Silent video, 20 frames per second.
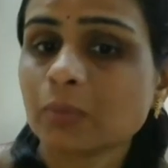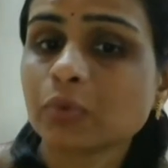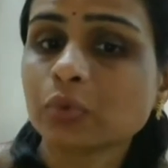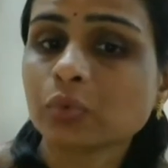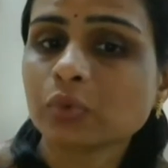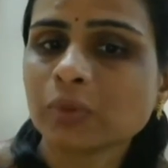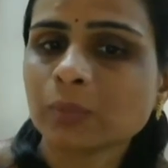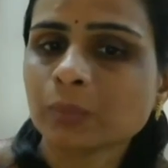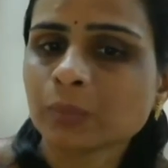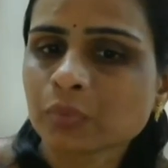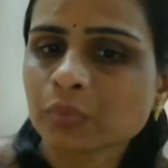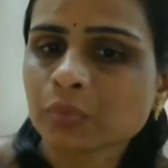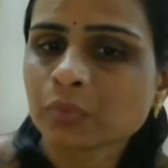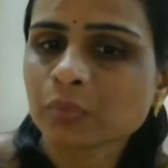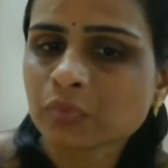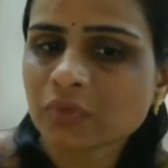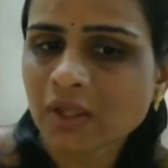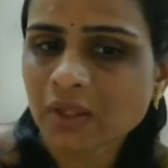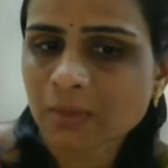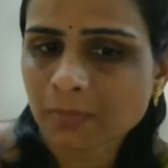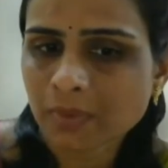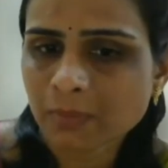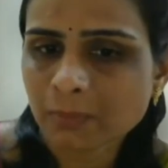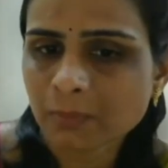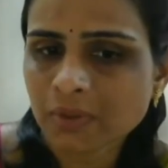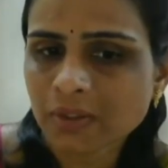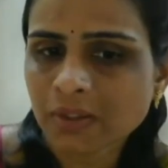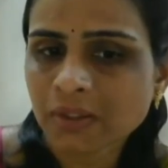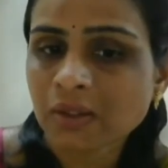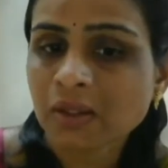to improve their
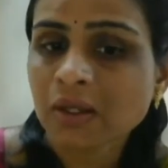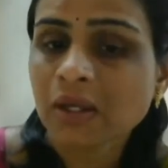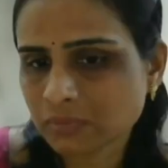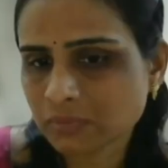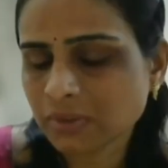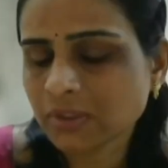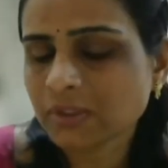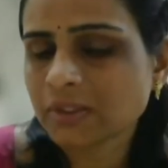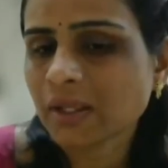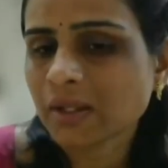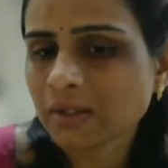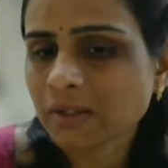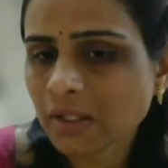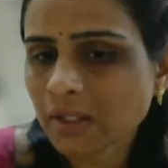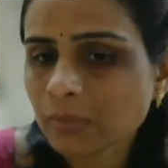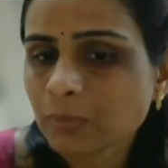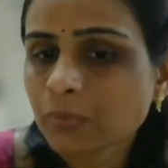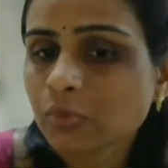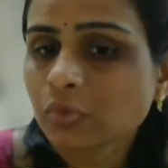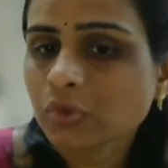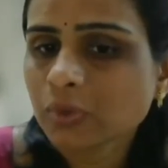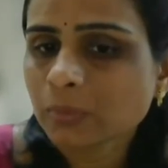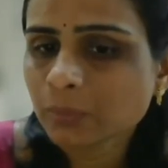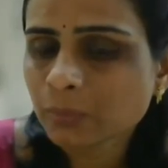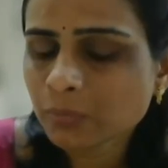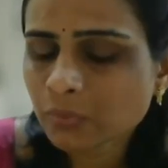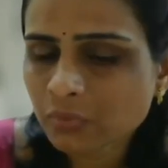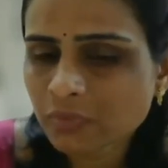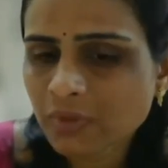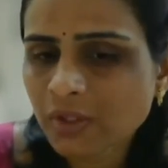memory. It can help to
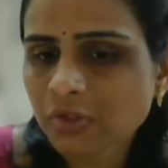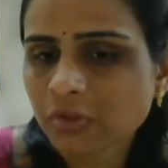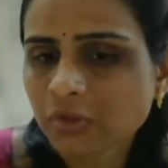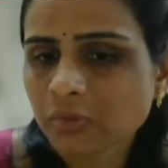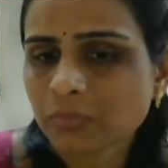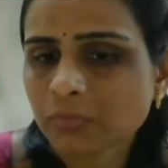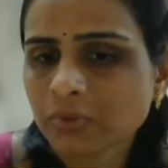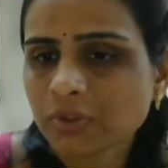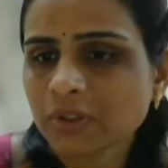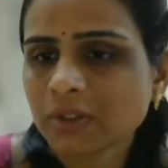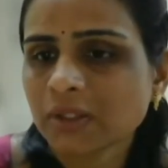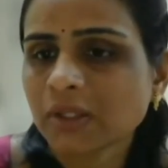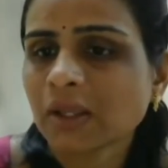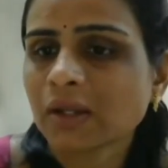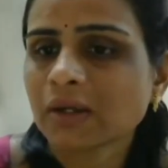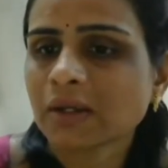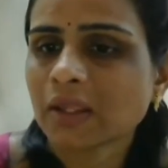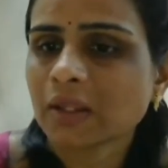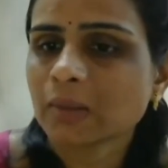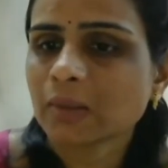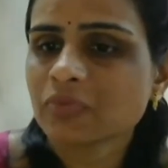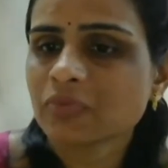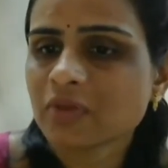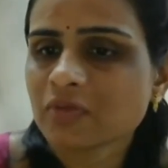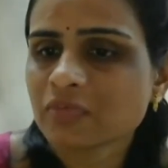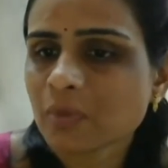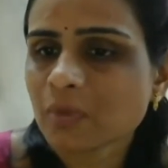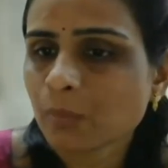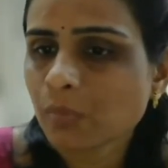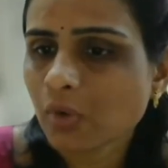improve their immunity and helps
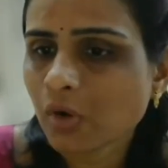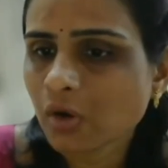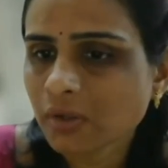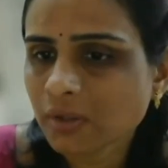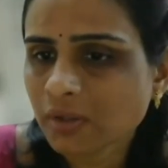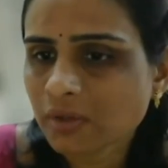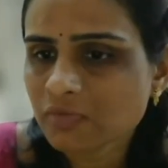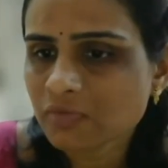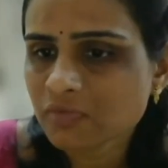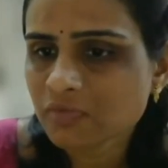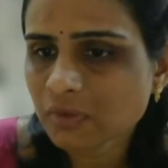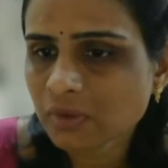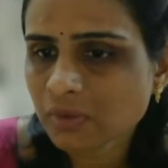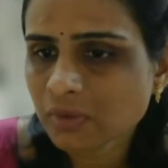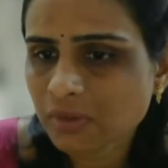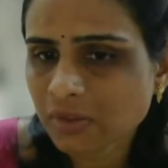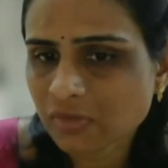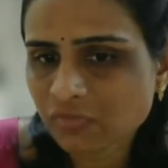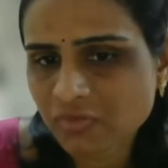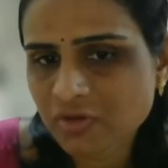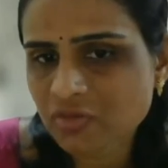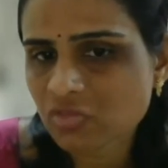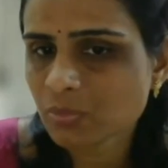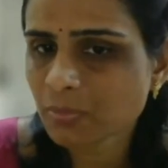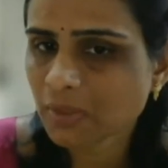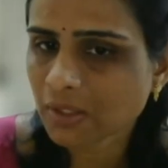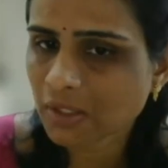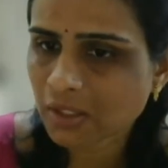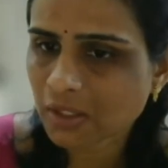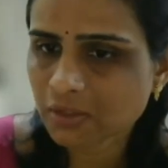as a body's defense
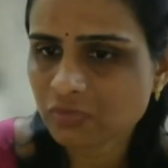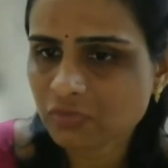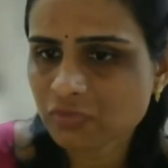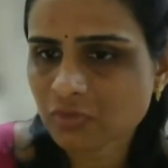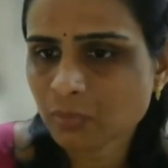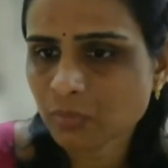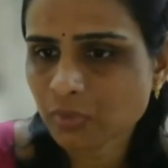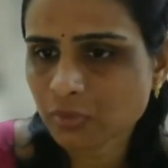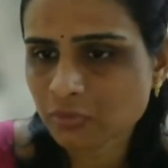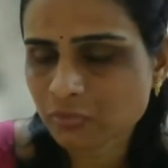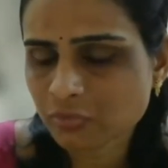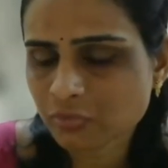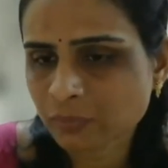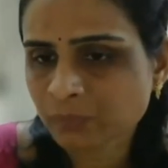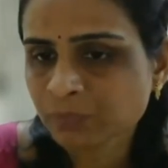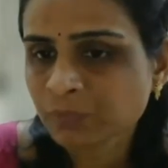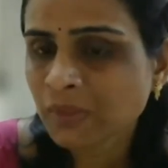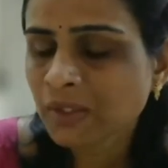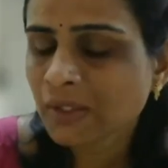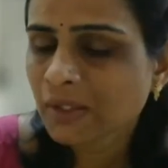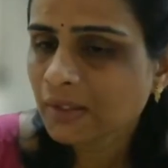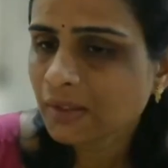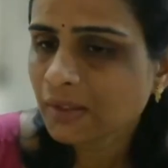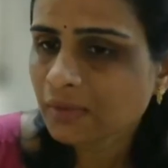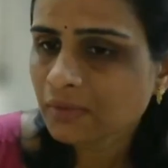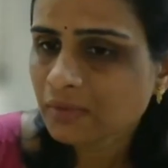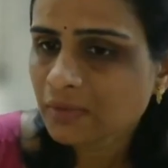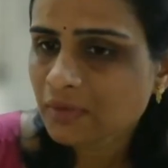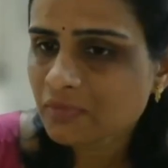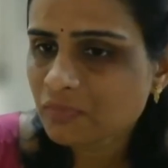mechanism also.
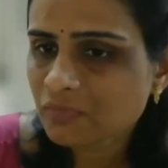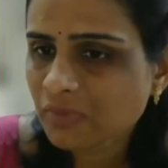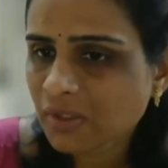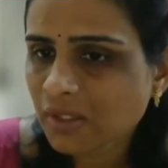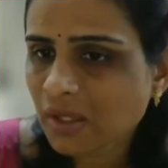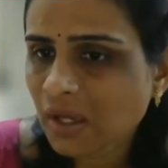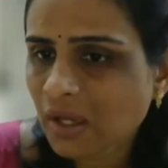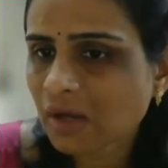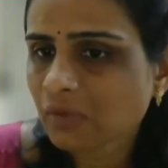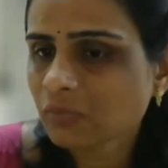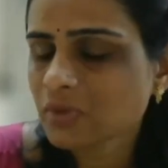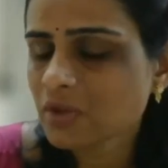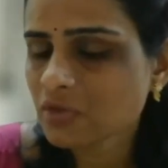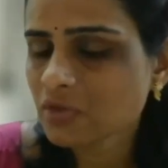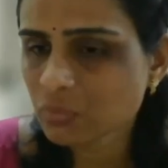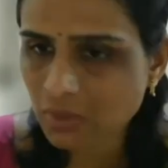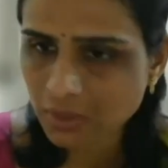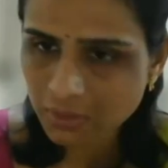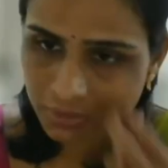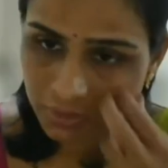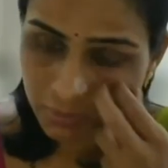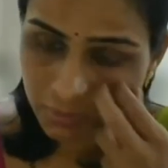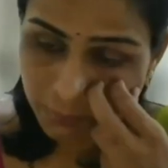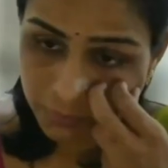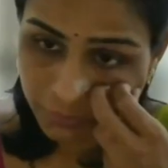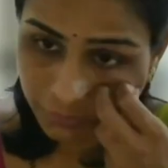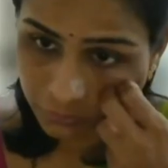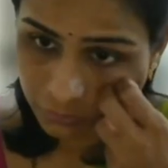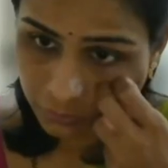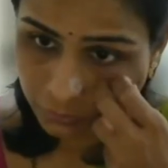In this, we have the Swarna
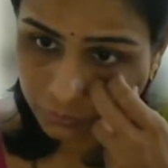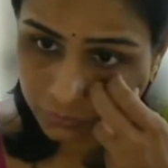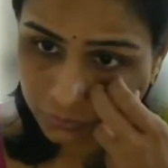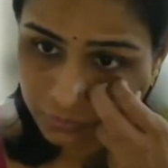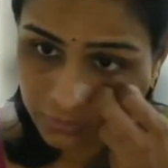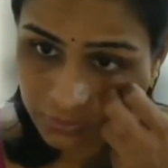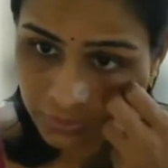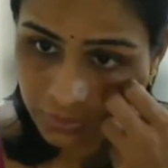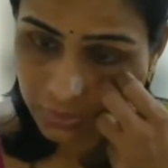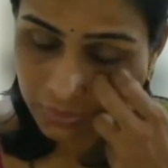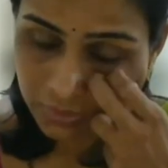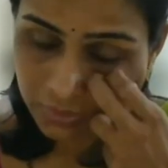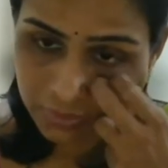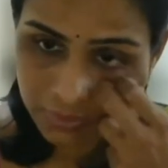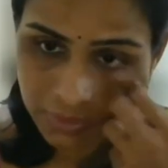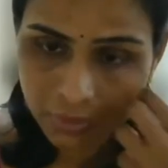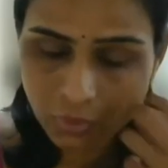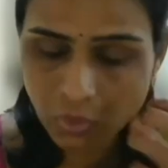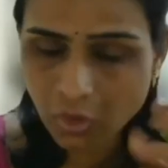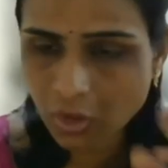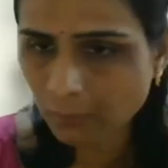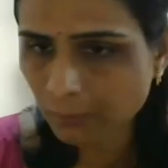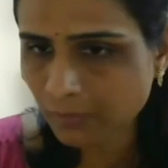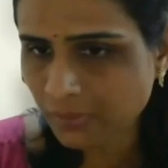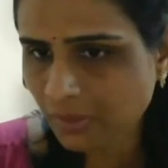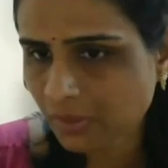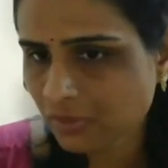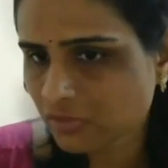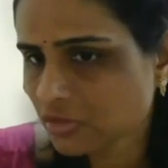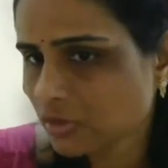Bindu, a
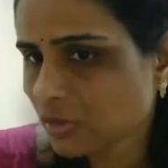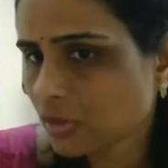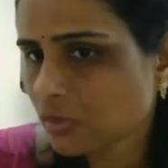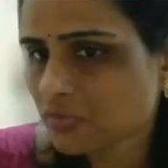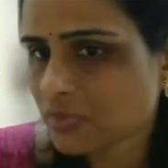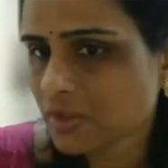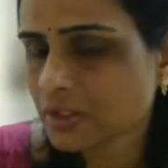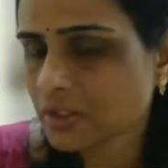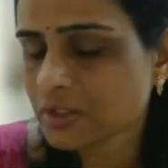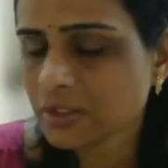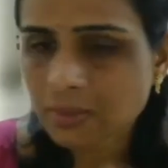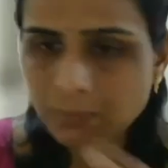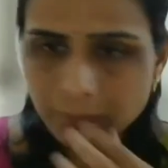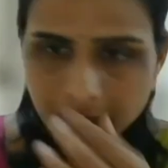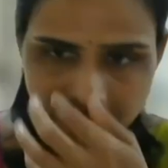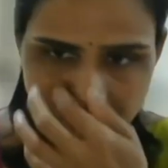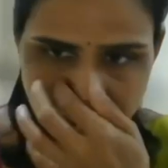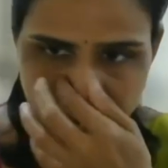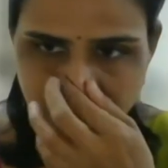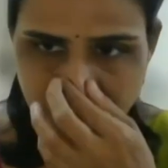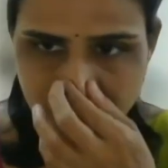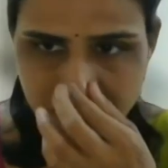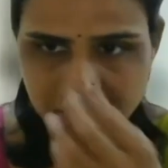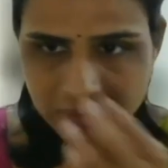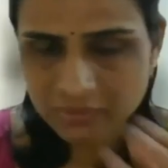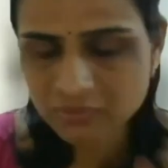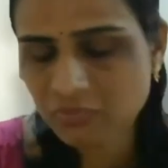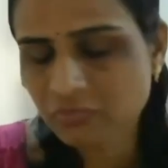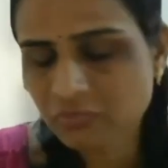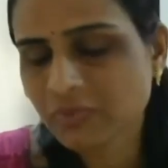combination of certain Vaidya
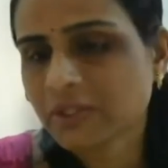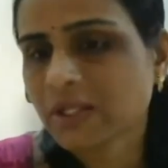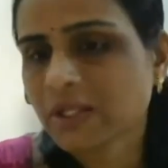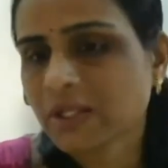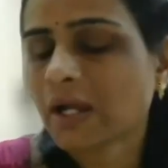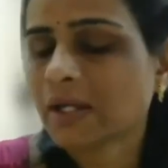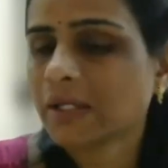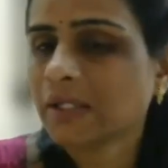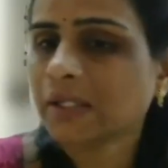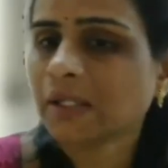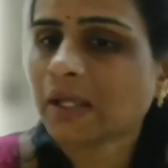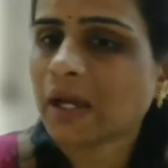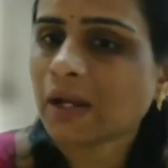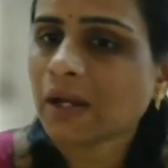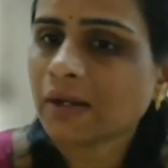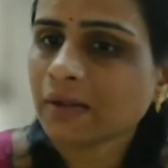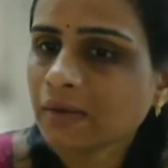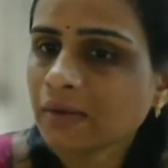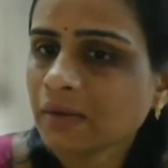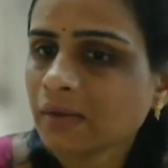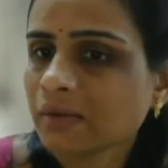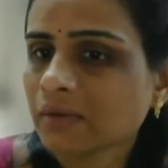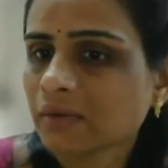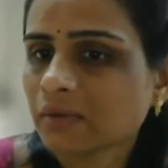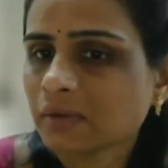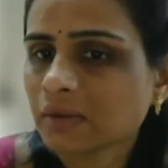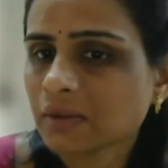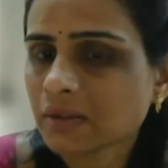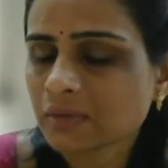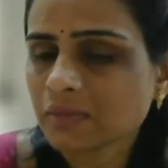drugs with honey and
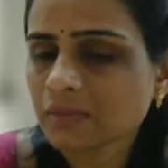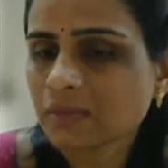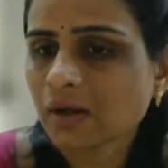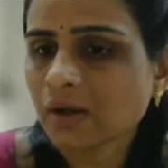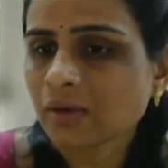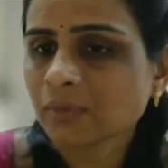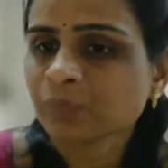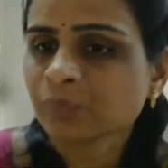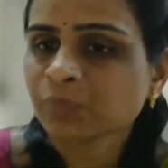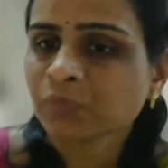grita,